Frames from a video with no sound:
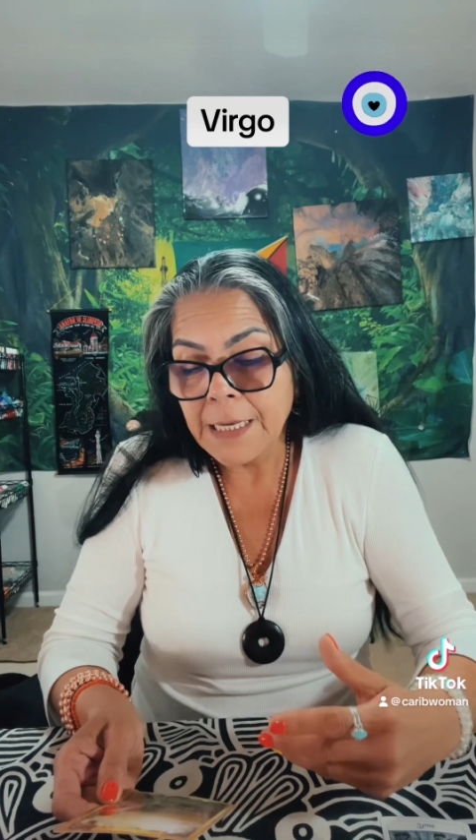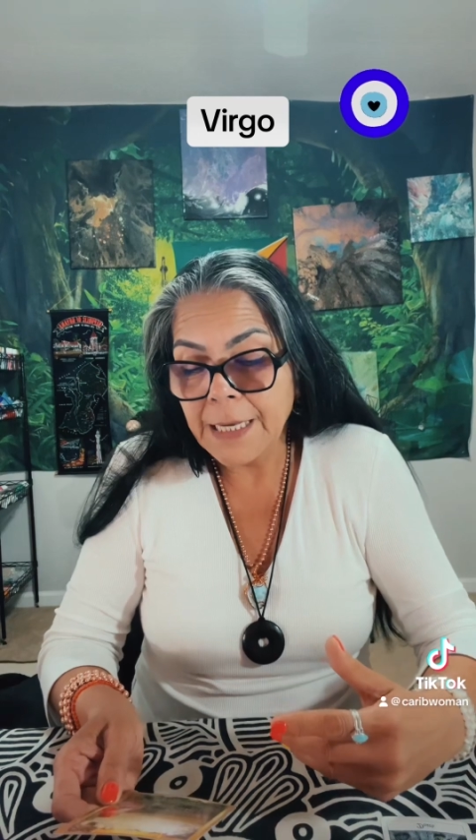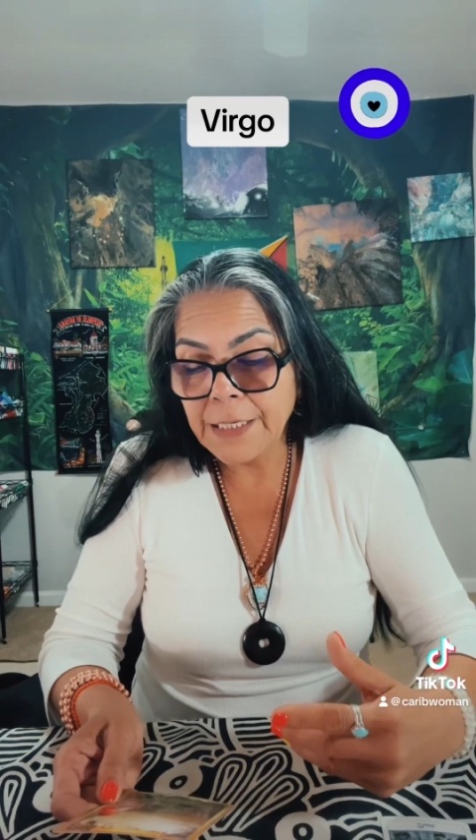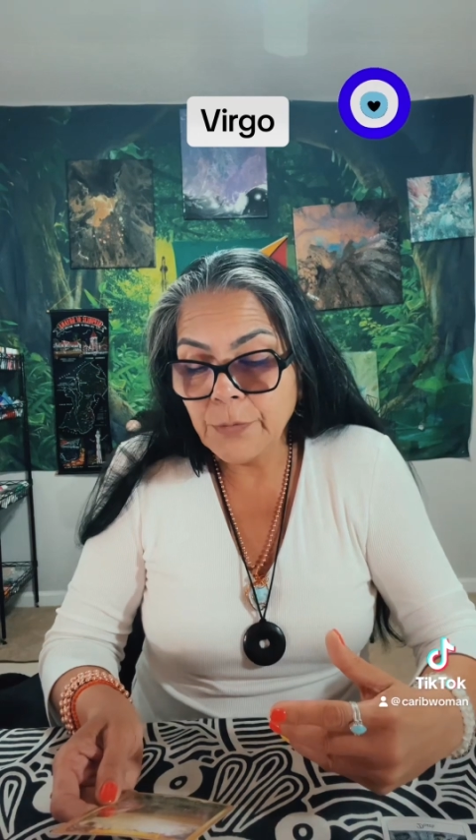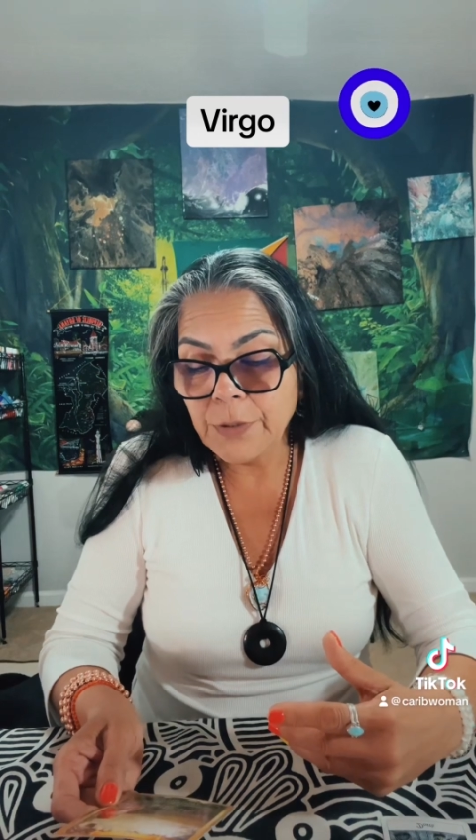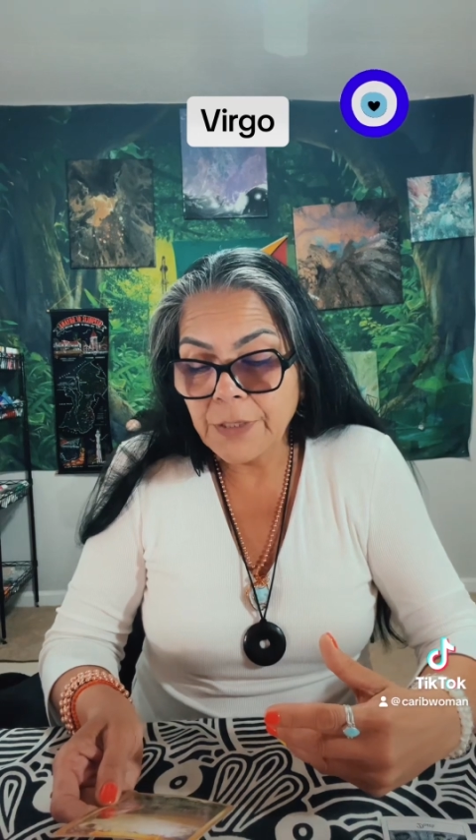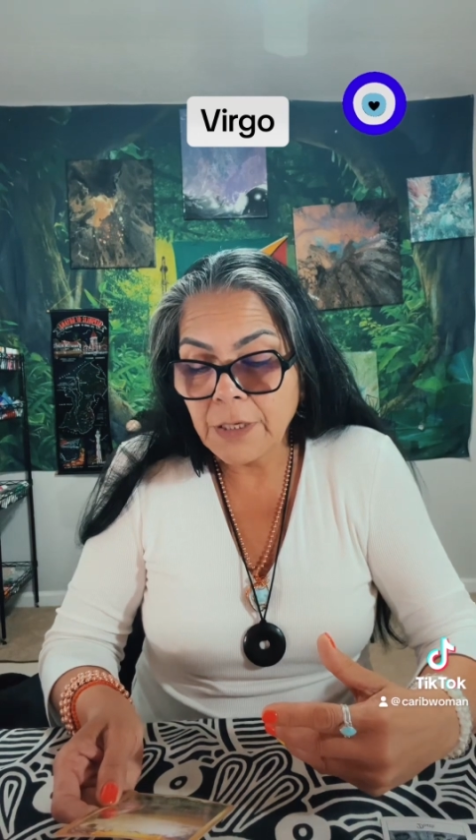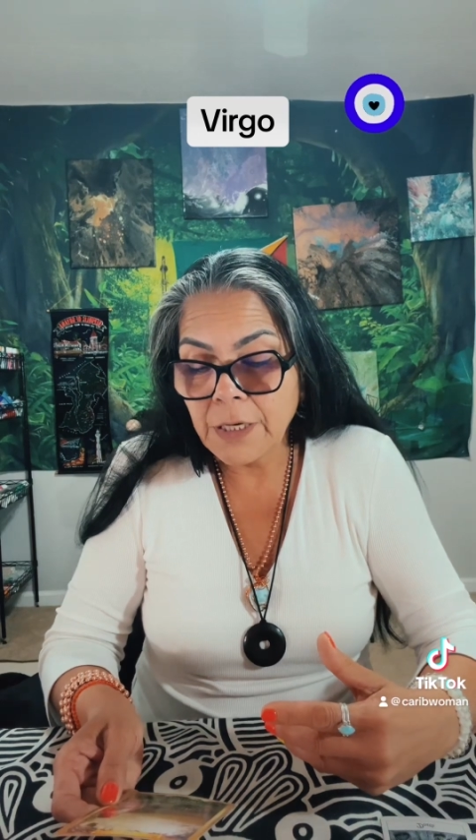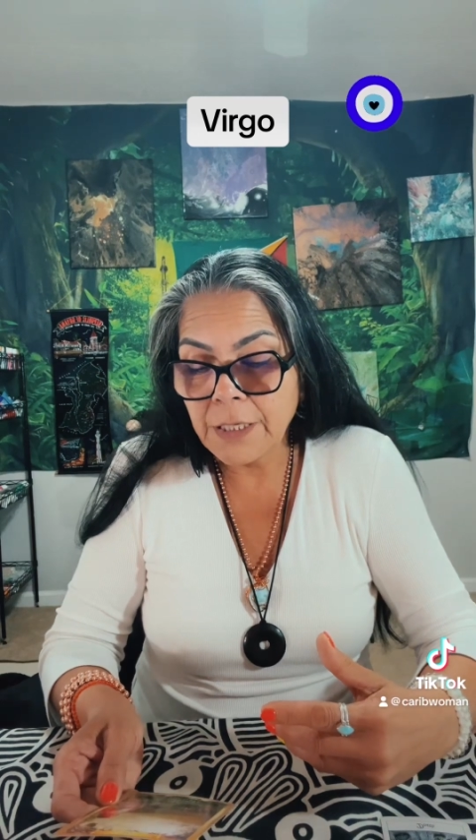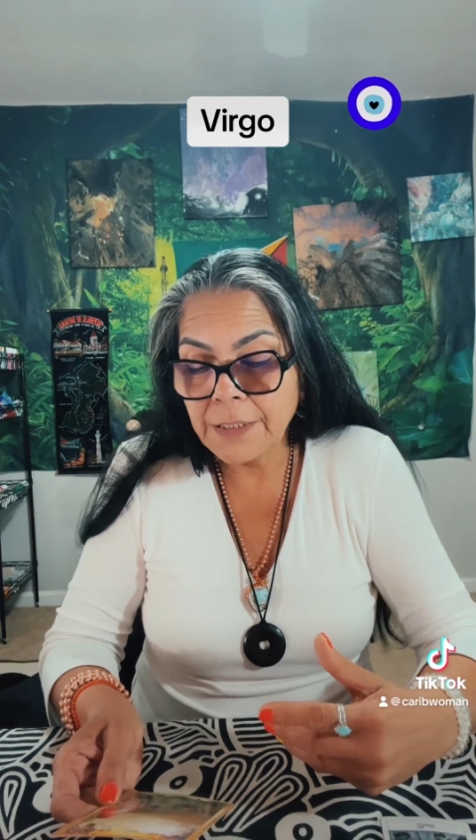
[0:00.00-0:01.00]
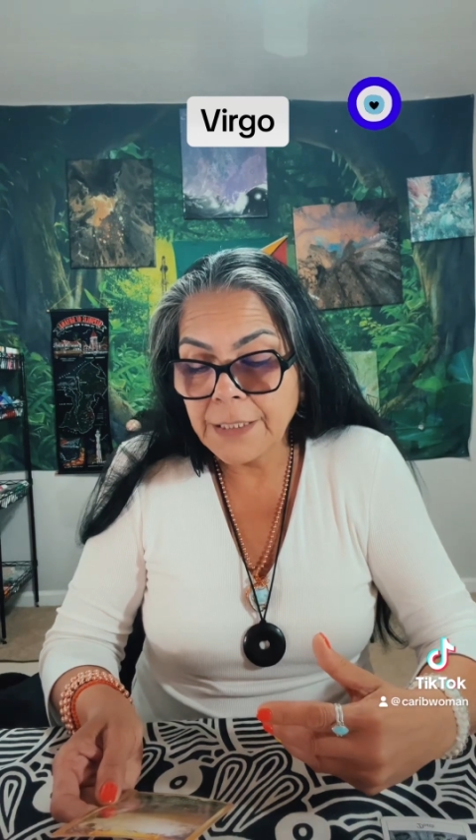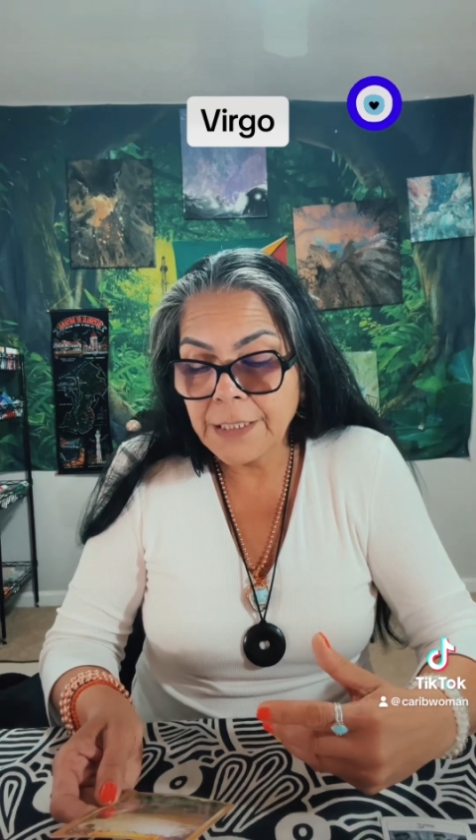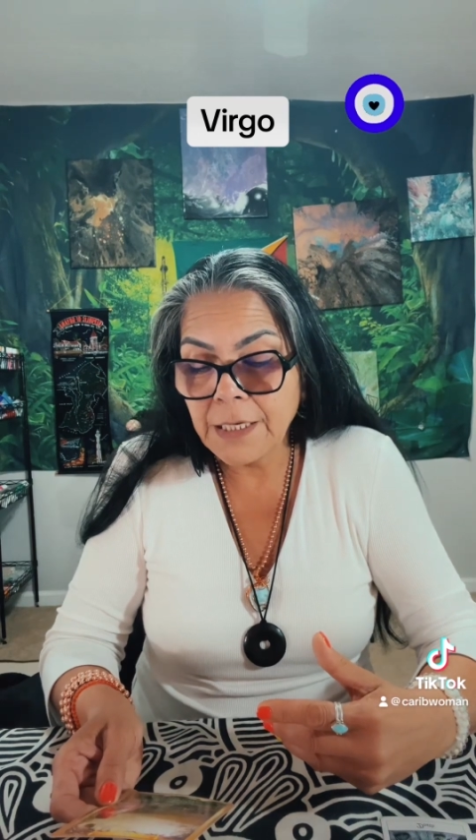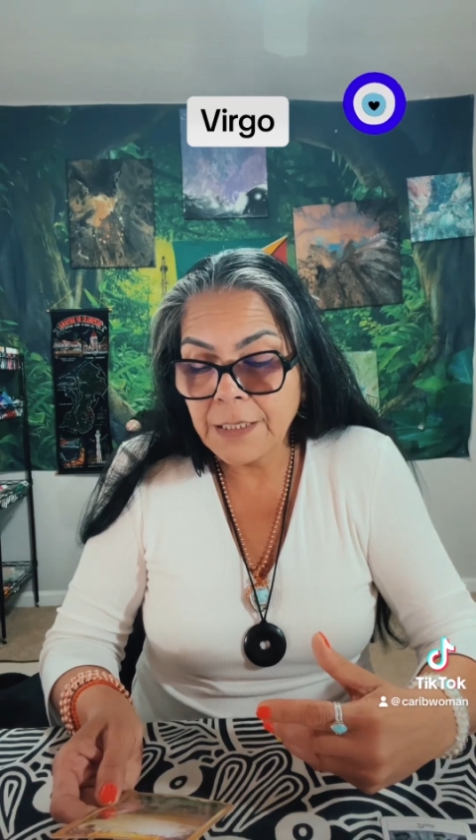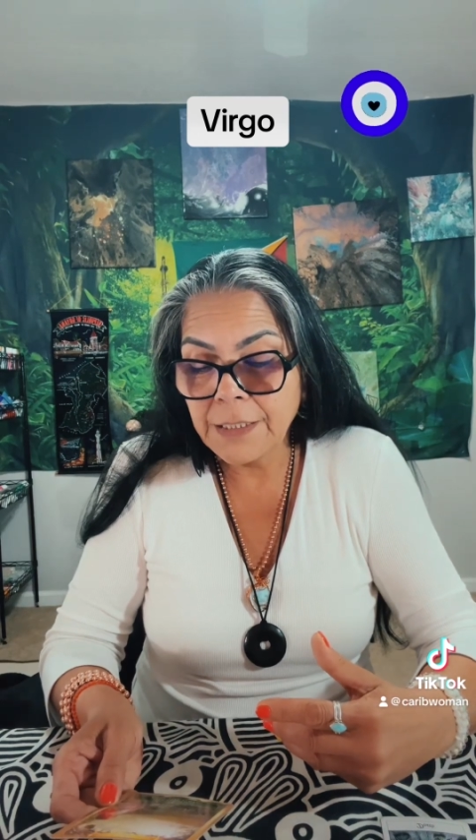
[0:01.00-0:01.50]
Anyway, the card that I
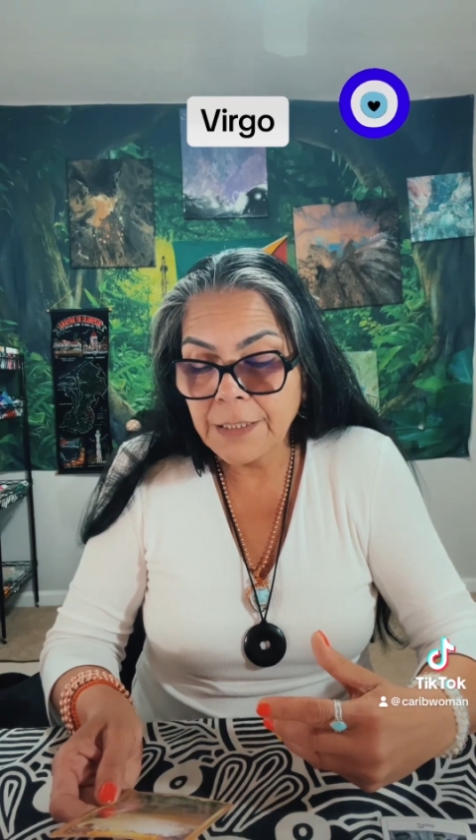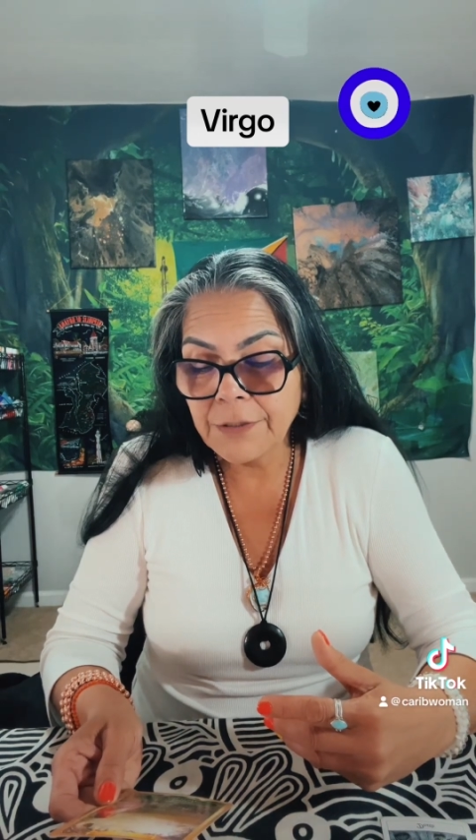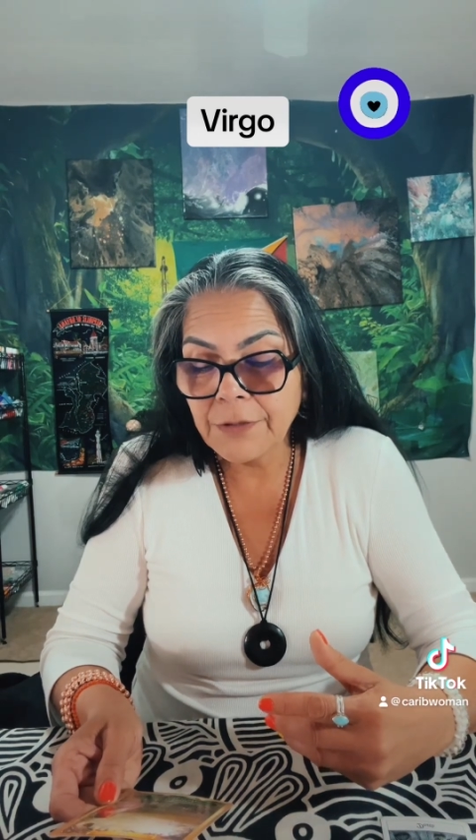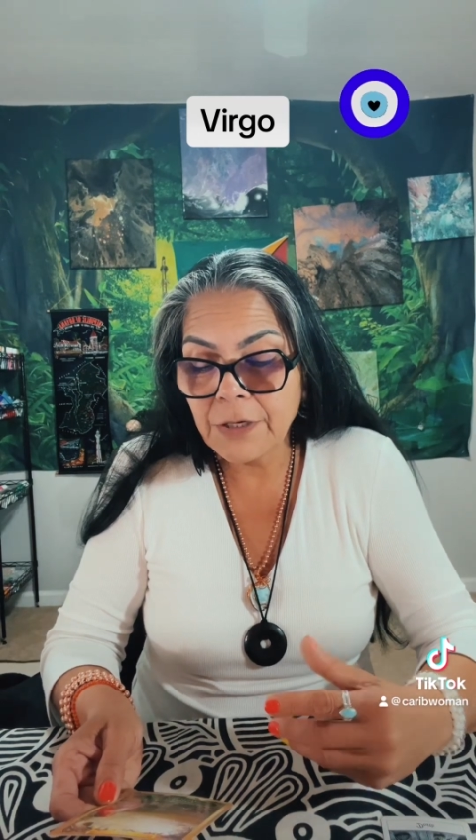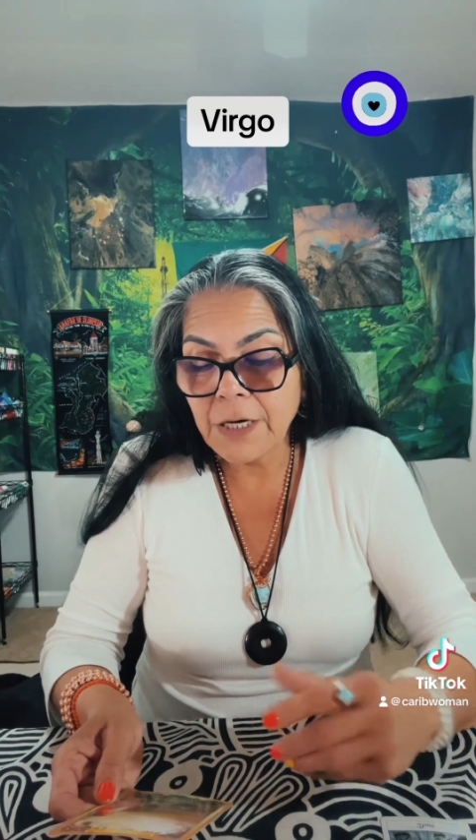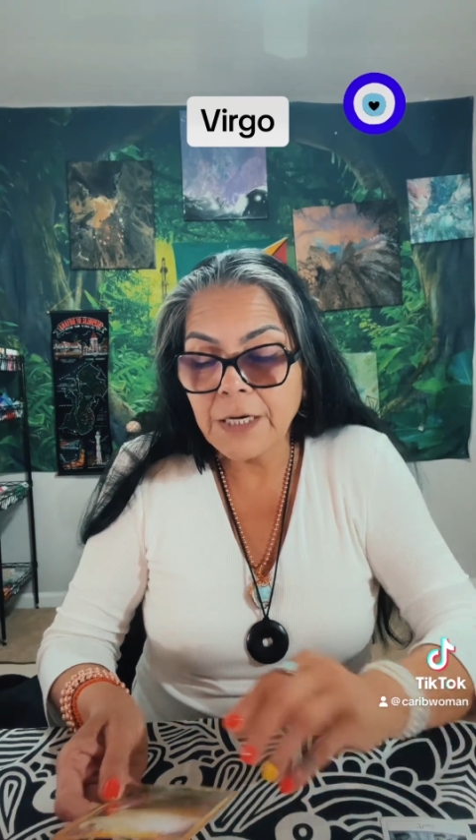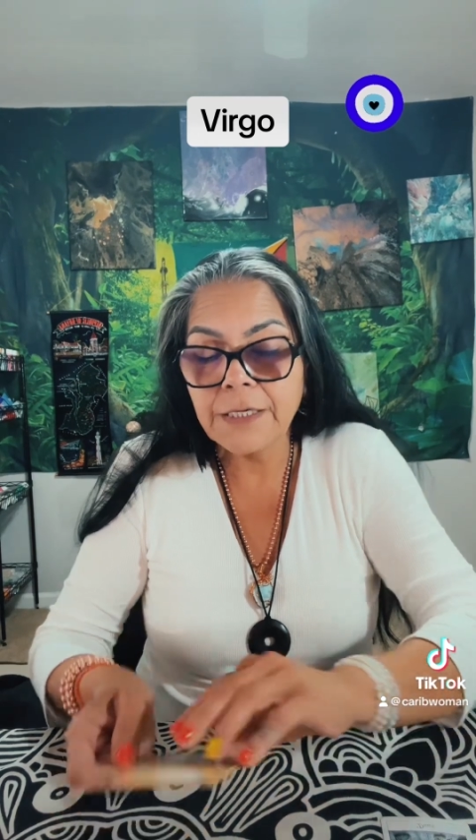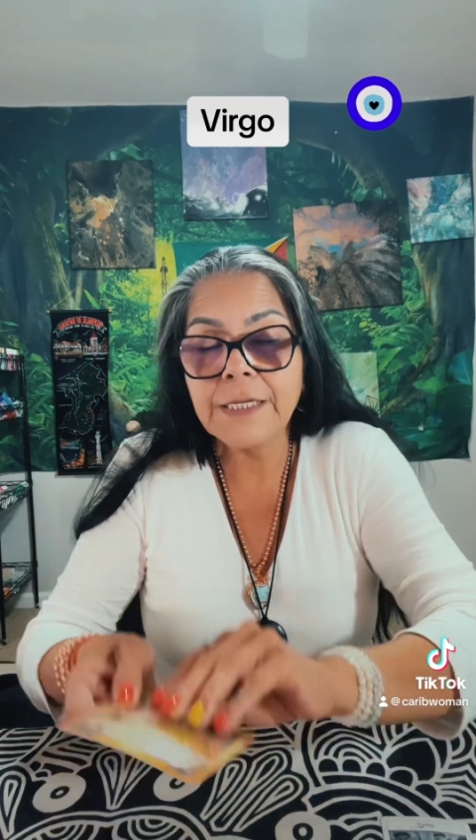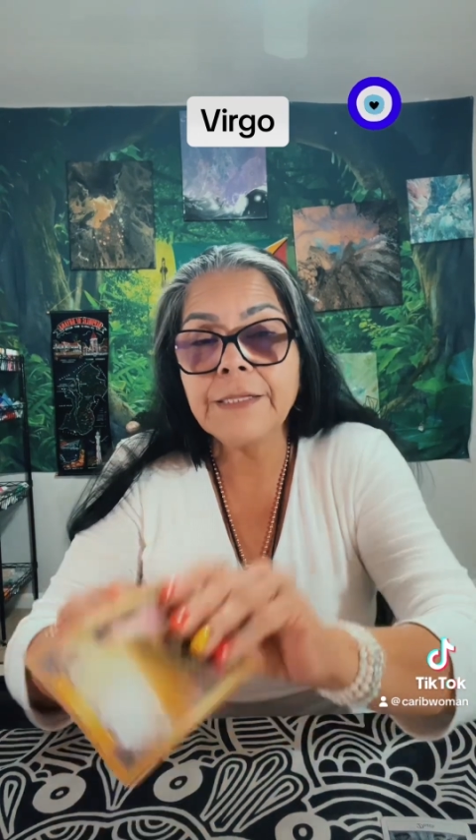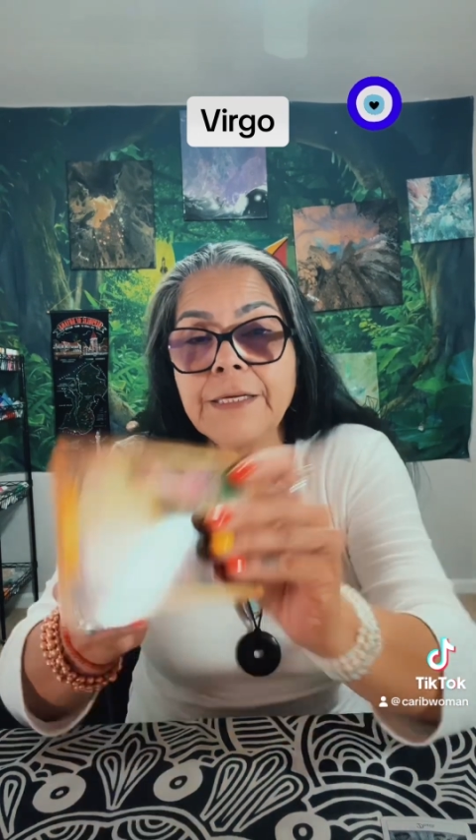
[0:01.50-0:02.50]
got here, the garden and the